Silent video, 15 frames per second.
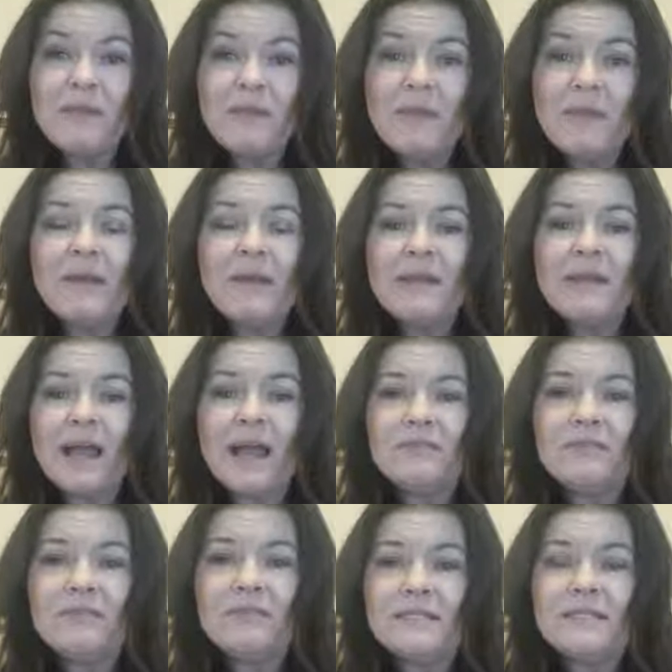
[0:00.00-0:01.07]
I'm happy to
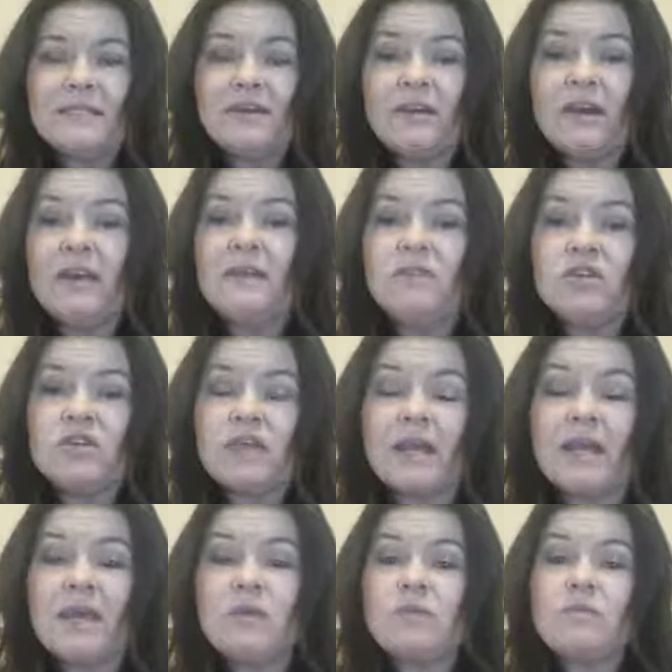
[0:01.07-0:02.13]
have you guys here. And if you're
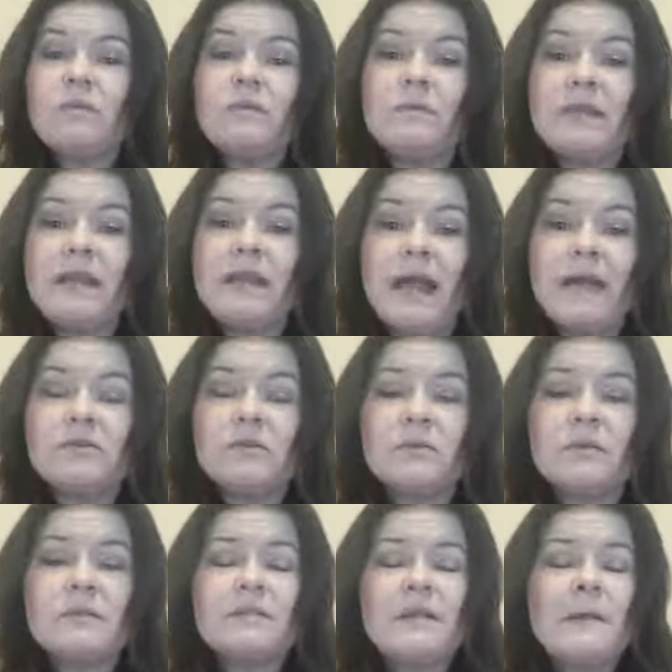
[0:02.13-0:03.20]
checking out the replay
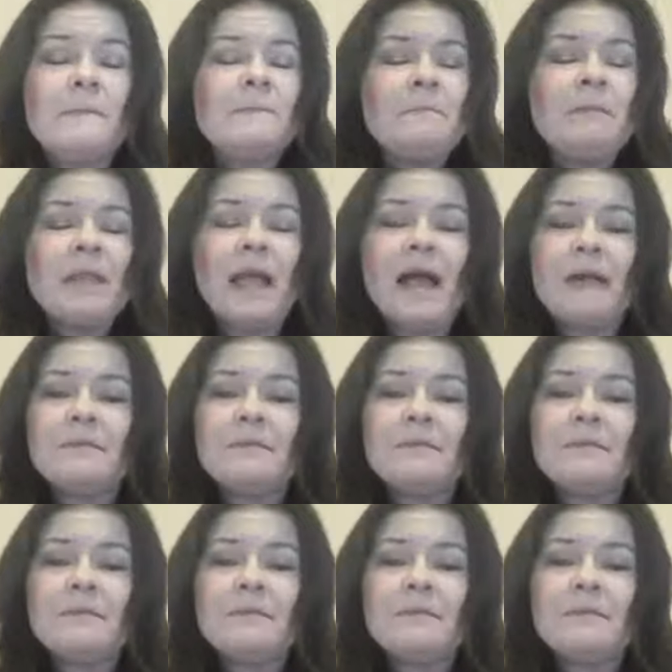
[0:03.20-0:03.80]
afterwards,